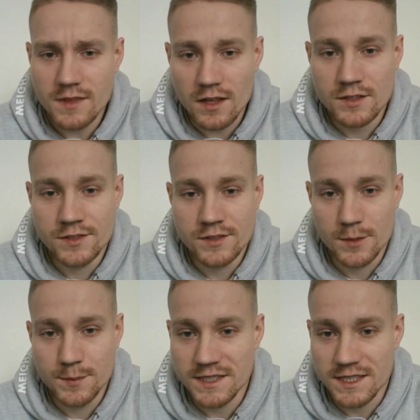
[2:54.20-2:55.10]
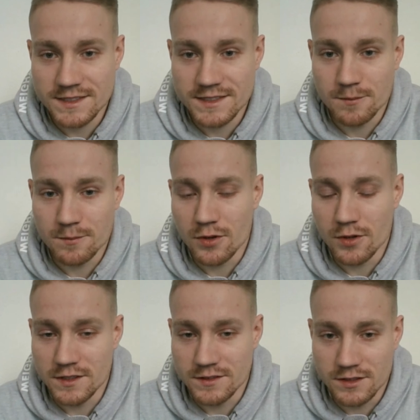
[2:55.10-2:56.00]
stops at some
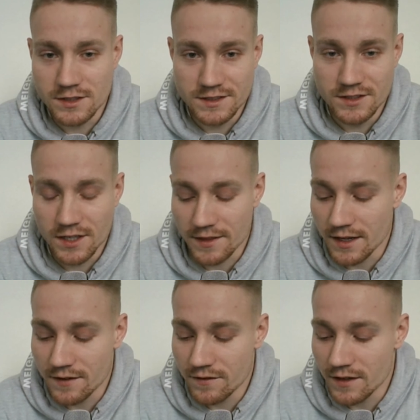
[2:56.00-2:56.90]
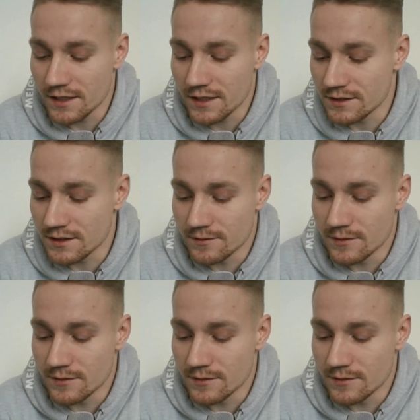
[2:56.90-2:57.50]
points or is not that fast.